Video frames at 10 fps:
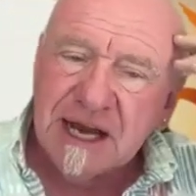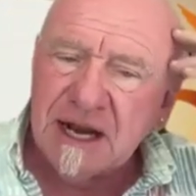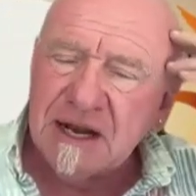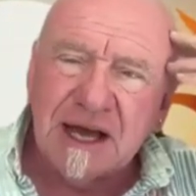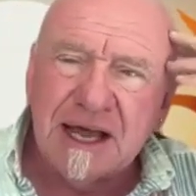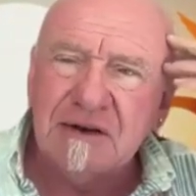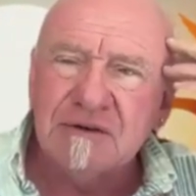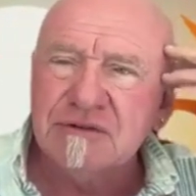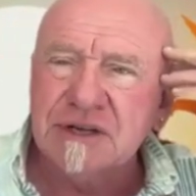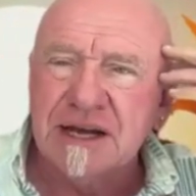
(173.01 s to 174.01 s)
I
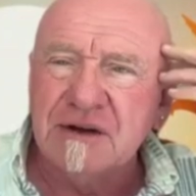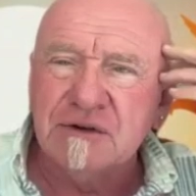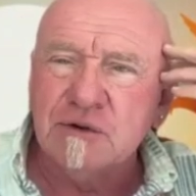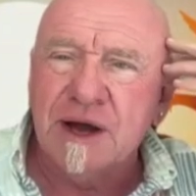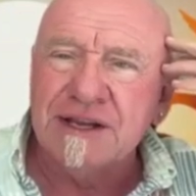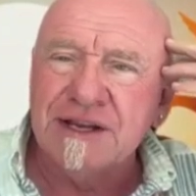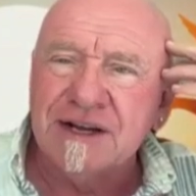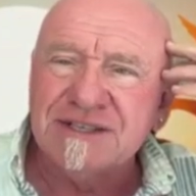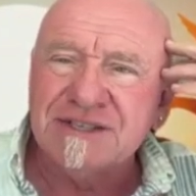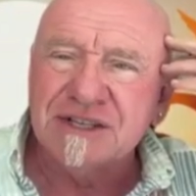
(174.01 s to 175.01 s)
don't quite,
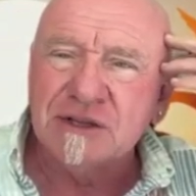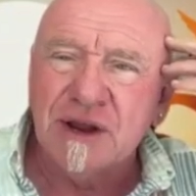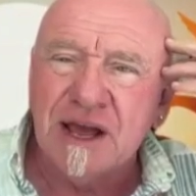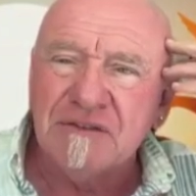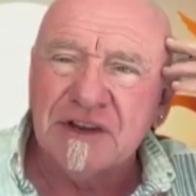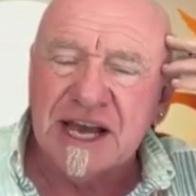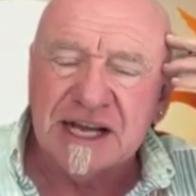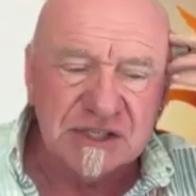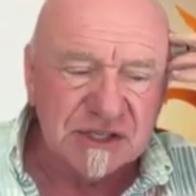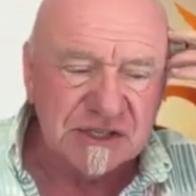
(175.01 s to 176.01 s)
I still don't have any
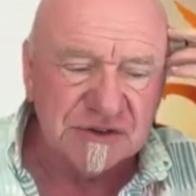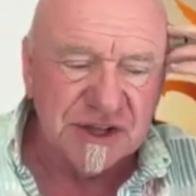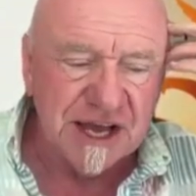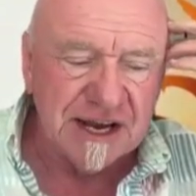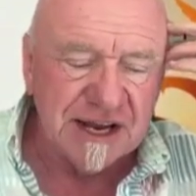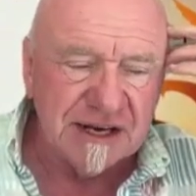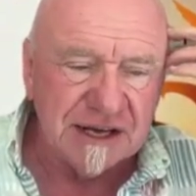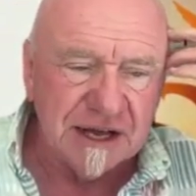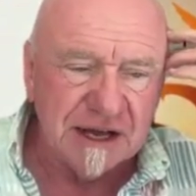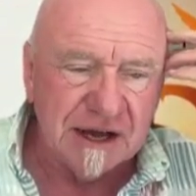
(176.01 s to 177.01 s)
answers for that.